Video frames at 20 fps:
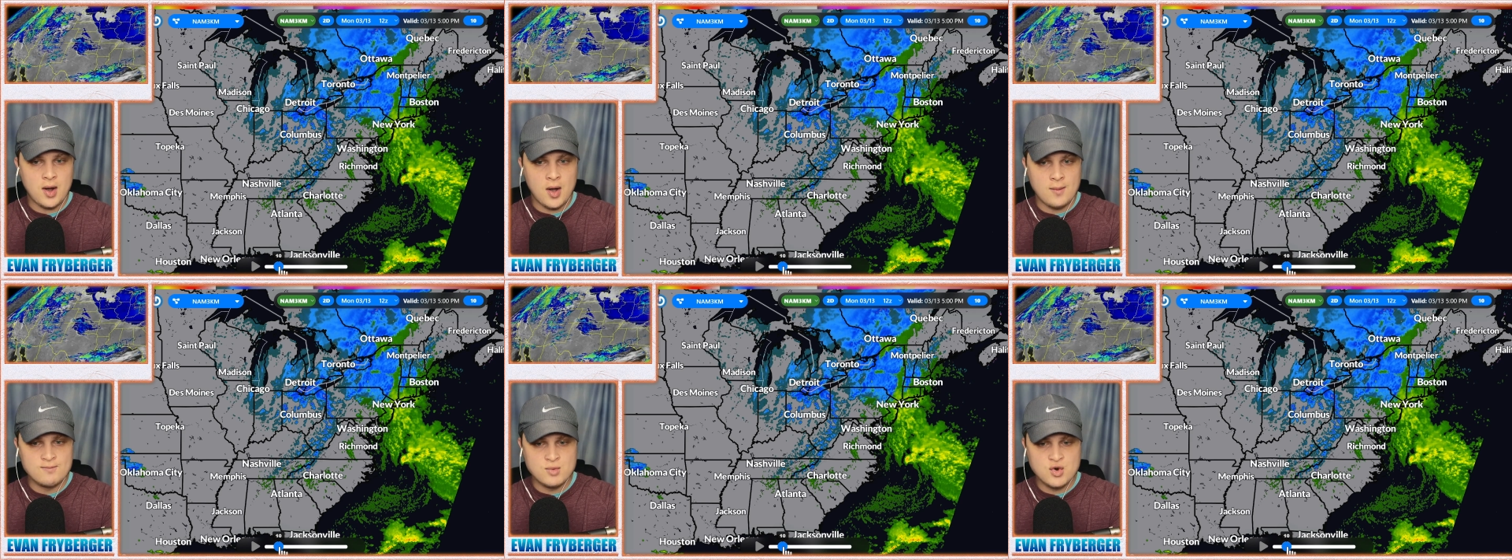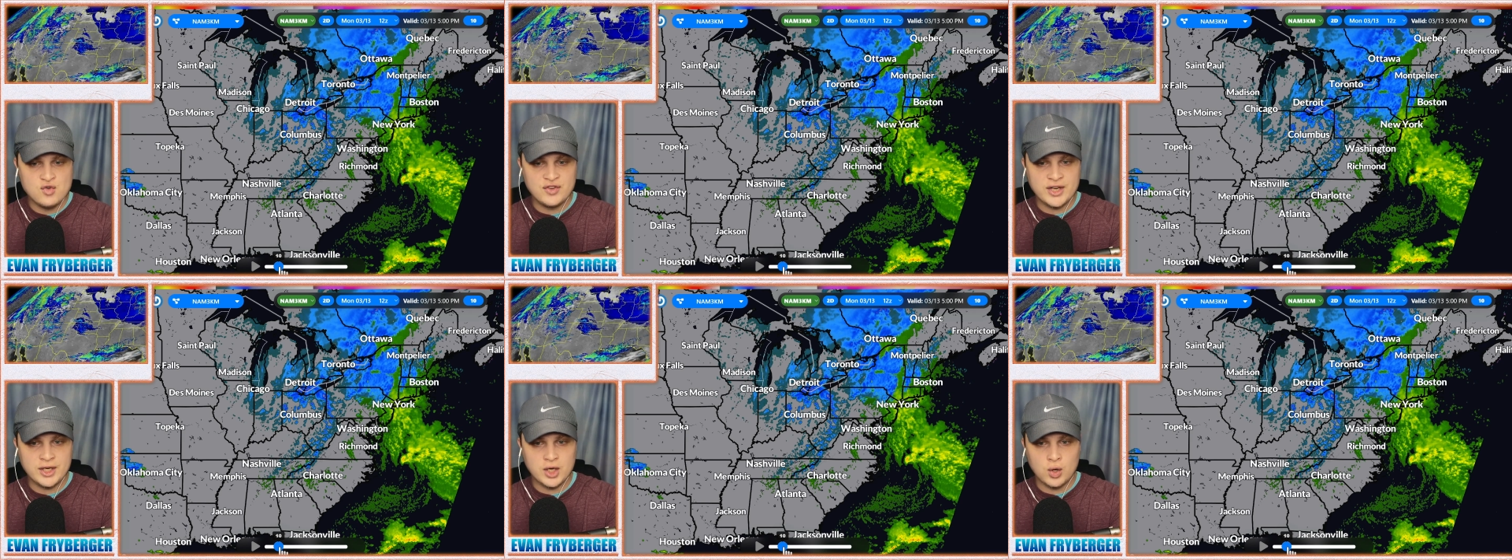
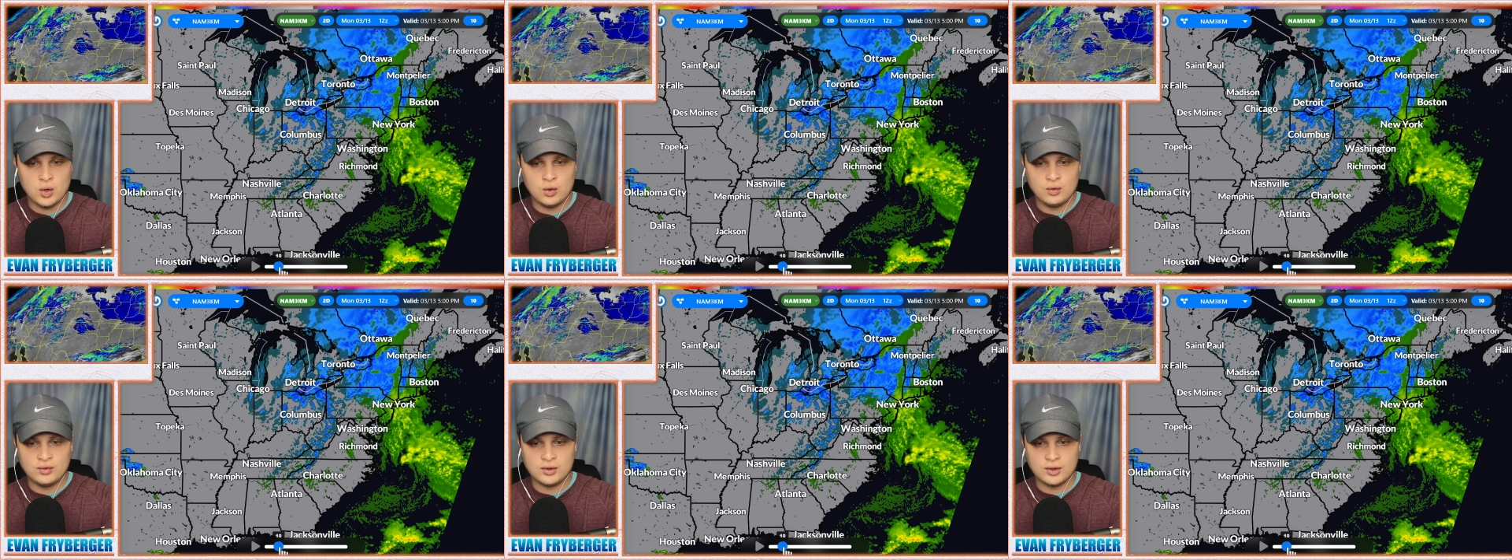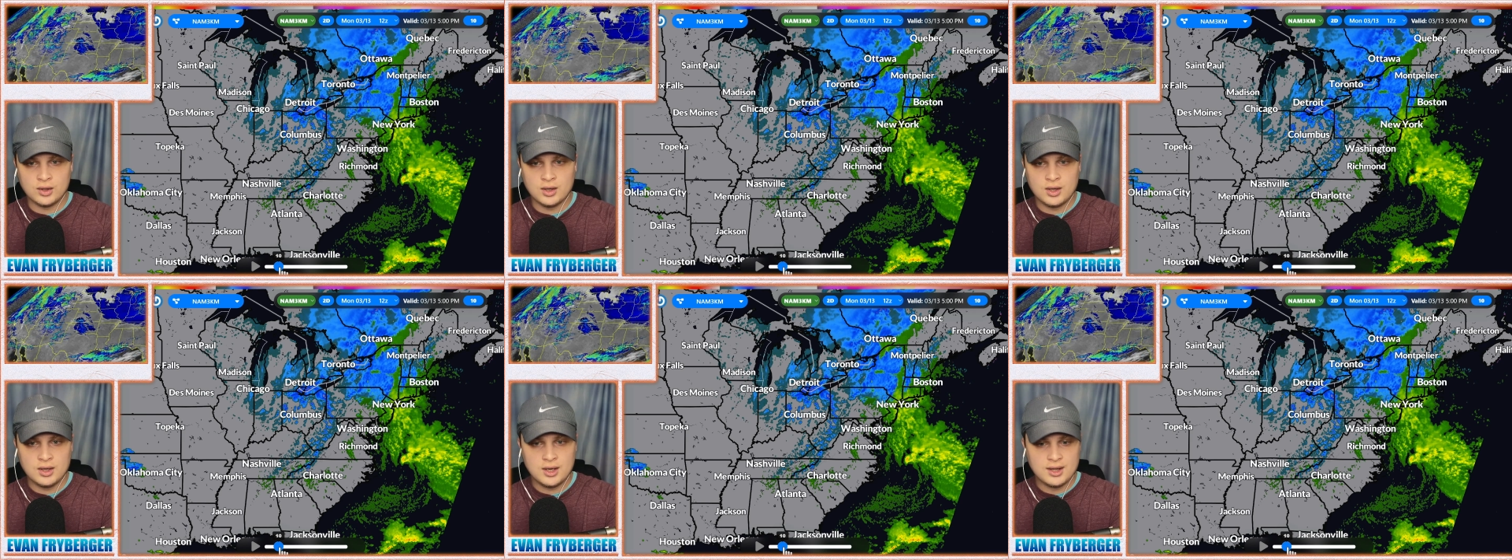moving
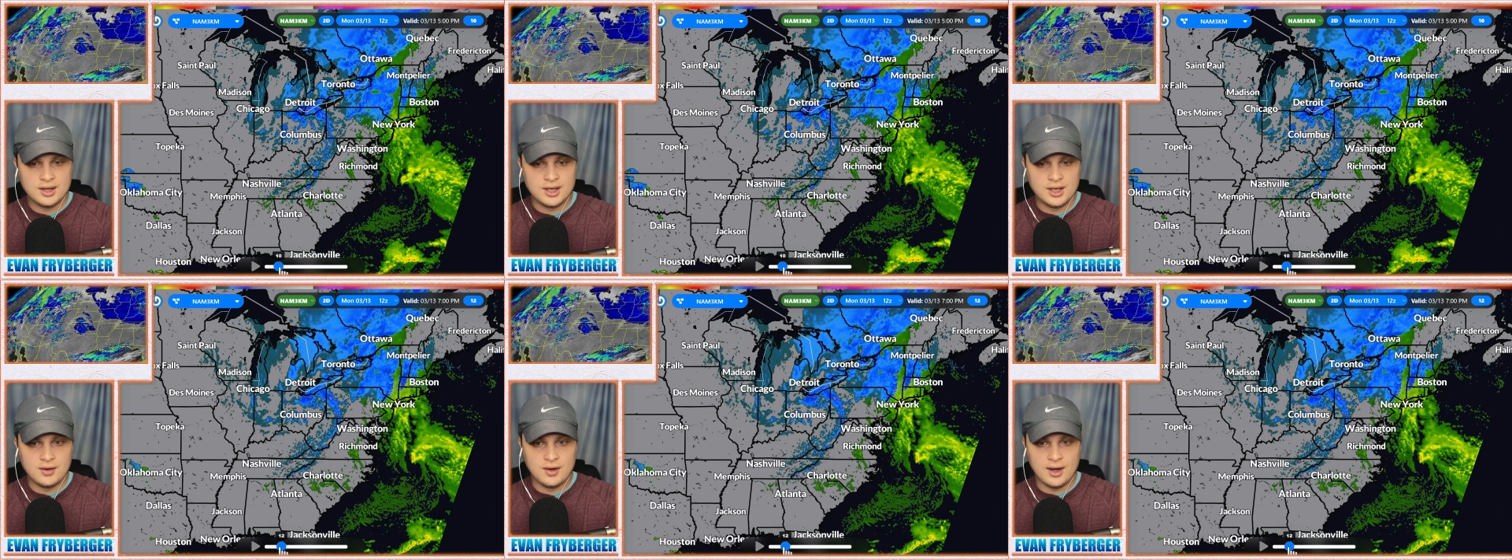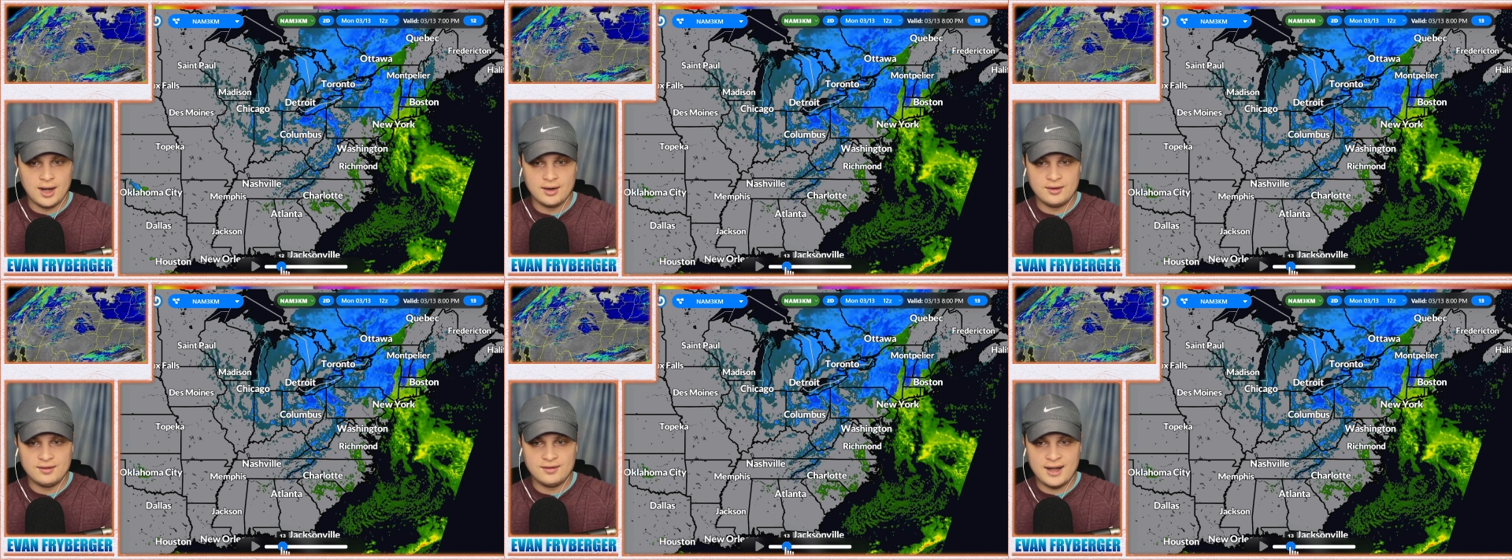over the
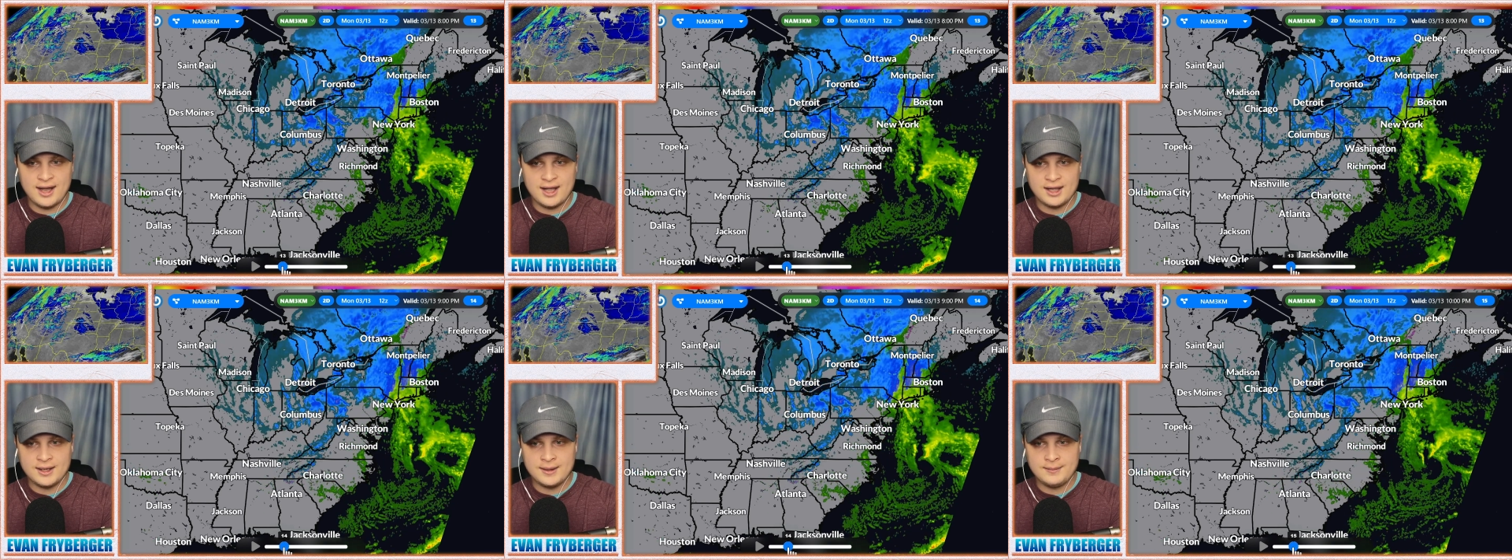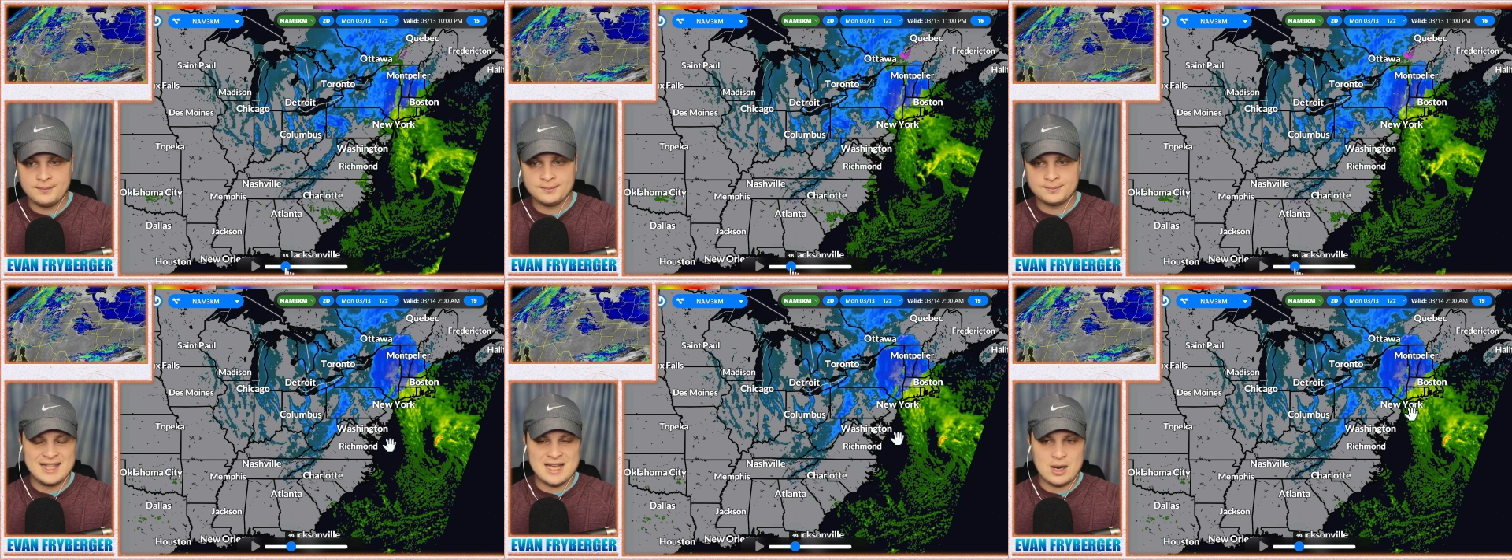Ohio
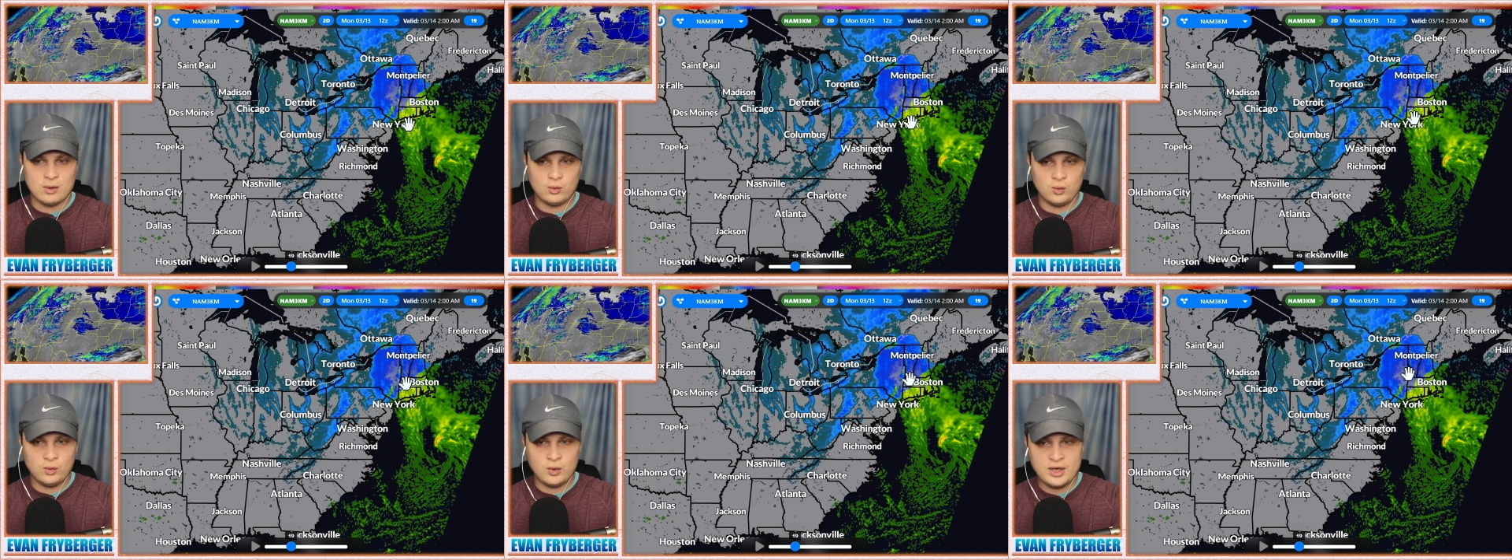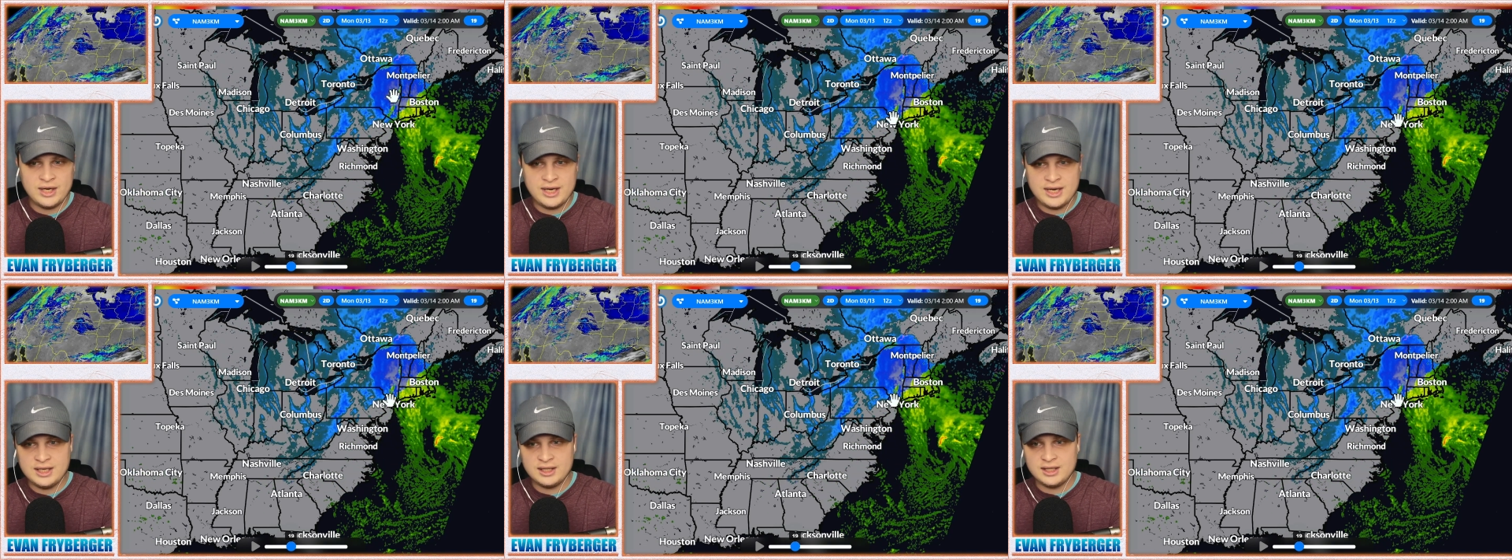Valley. And that
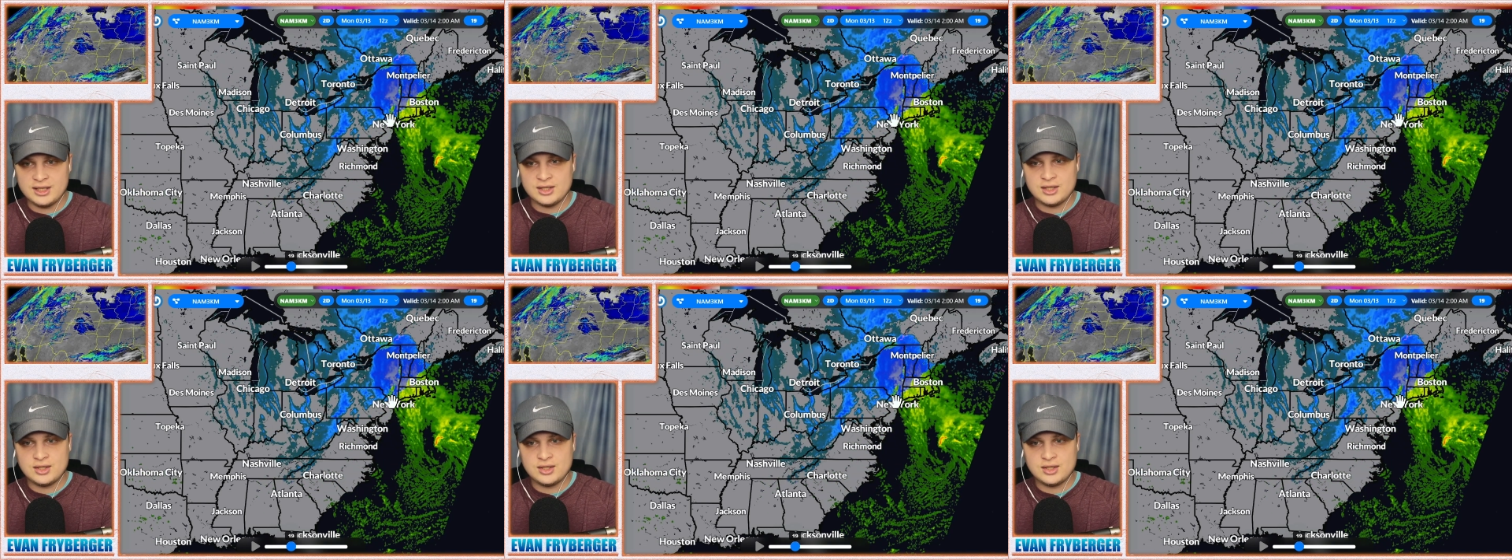really